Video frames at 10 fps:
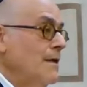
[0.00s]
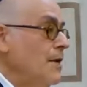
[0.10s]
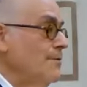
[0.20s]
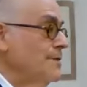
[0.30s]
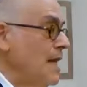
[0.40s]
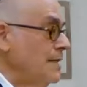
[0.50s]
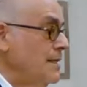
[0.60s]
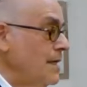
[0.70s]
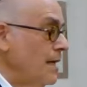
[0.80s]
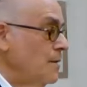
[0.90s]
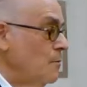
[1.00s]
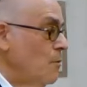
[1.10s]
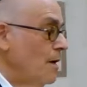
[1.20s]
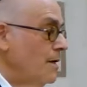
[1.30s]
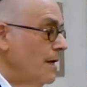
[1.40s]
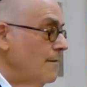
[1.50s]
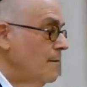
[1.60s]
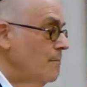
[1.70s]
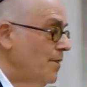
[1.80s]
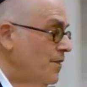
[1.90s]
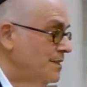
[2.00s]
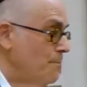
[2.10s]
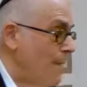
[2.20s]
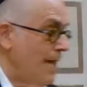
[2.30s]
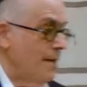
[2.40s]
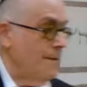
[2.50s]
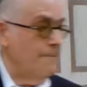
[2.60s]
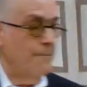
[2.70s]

The year is 1991 and the month is May.